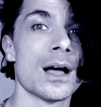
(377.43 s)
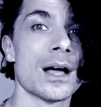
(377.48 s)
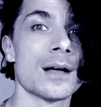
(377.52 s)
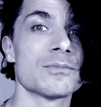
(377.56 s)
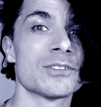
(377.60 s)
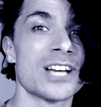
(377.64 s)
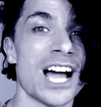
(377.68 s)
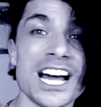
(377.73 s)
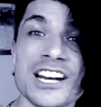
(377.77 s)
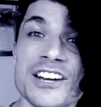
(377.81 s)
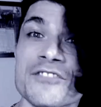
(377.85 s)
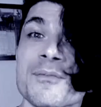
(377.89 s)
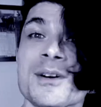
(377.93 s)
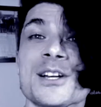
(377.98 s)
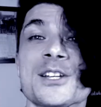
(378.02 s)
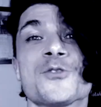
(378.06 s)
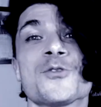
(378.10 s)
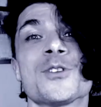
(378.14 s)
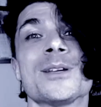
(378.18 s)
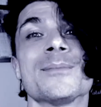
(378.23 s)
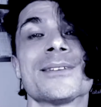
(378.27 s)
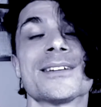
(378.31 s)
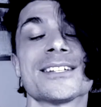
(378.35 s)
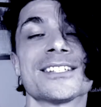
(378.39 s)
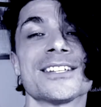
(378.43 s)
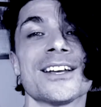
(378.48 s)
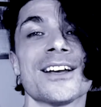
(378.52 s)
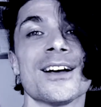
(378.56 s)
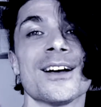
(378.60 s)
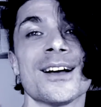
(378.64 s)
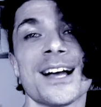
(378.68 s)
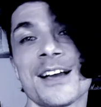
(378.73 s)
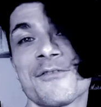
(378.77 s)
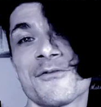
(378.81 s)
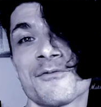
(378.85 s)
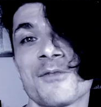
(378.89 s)
Kind of my dream
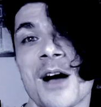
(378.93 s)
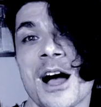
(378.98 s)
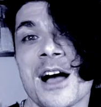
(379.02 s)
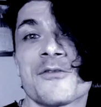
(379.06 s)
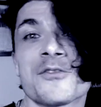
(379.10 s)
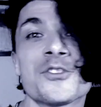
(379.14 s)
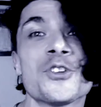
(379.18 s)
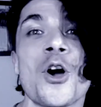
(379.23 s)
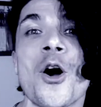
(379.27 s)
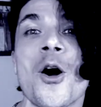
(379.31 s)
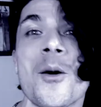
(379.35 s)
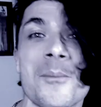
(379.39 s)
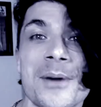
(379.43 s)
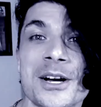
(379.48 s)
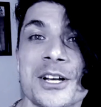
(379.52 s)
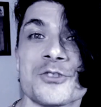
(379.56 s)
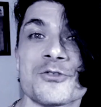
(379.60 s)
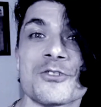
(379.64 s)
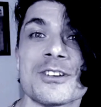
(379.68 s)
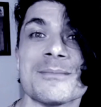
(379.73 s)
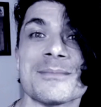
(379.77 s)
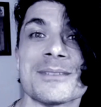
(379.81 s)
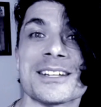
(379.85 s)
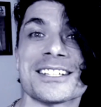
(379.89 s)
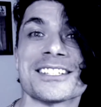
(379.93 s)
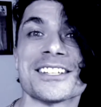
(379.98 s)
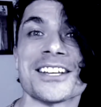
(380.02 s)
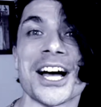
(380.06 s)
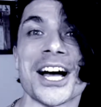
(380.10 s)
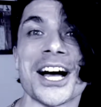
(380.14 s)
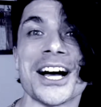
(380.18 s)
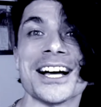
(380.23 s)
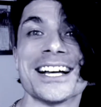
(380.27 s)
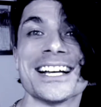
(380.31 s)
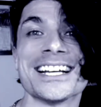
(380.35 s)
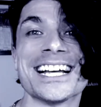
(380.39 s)
guitar. I've got my dream
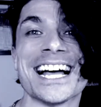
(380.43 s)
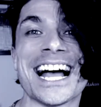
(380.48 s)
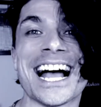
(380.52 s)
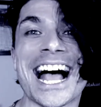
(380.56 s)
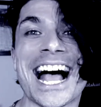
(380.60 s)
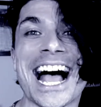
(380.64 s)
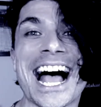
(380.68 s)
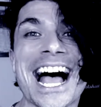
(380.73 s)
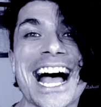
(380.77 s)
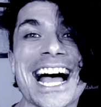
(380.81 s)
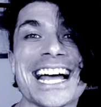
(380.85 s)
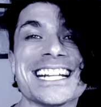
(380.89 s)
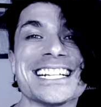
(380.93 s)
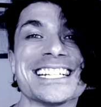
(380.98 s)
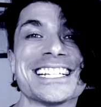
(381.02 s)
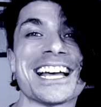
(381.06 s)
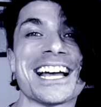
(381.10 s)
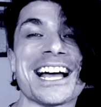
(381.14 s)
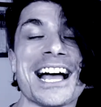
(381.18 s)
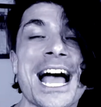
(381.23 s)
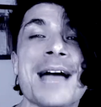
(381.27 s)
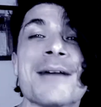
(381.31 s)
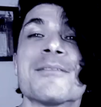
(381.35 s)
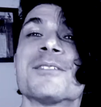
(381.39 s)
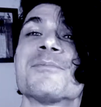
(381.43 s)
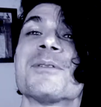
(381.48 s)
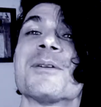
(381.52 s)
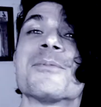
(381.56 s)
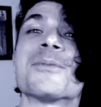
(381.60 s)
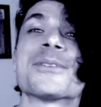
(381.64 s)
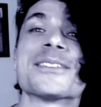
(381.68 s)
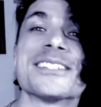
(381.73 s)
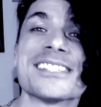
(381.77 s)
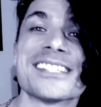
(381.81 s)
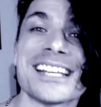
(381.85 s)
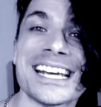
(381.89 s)
guitar. And how many people
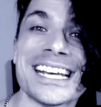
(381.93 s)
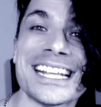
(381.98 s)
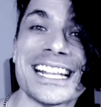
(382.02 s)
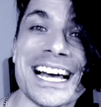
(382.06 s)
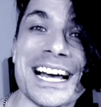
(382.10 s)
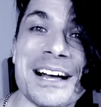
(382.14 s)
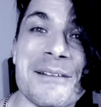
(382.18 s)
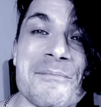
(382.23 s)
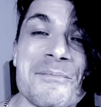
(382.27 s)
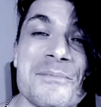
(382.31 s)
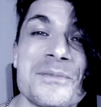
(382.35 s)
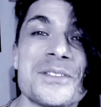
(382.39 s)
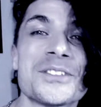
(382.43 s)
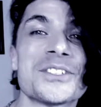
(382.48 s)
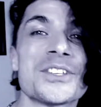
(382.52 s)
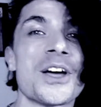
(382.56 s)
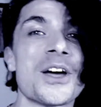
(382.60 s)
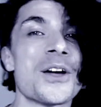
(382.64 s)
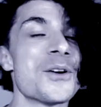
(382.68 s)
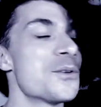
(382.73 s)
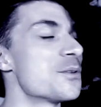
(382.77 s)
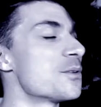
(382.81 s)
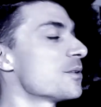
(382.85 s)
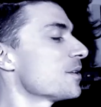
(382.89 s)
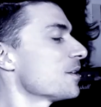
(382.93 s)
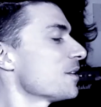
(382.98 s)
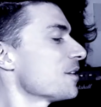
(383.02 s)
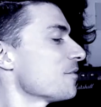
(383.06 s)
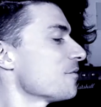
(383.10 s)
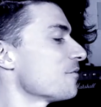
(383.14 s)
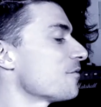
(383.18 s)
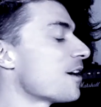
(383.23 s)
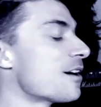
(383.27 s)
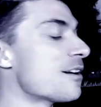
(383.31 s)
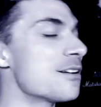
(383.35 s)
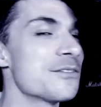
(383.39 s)
could say that? So
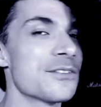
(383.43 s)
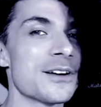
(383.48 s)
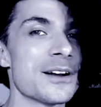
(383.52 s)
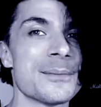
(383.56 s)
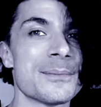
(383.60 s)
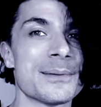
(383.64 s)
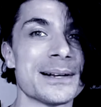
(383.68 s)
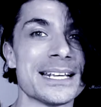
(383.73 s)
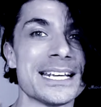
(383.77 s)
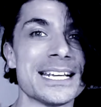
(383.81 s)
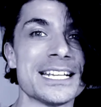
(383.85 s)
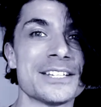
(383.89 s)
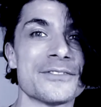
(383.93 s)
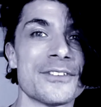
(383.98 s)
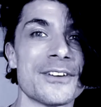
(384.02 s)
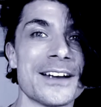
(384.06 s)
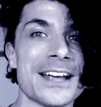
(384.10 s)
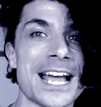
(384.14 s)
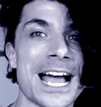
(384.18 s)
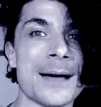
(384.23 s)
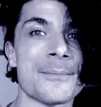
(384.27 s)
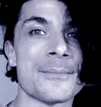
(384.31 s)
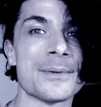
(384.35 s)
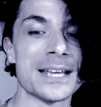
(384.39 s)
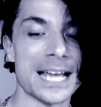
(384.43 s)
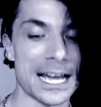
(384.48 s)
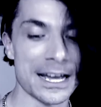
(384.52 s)
very, very pleased, very happy.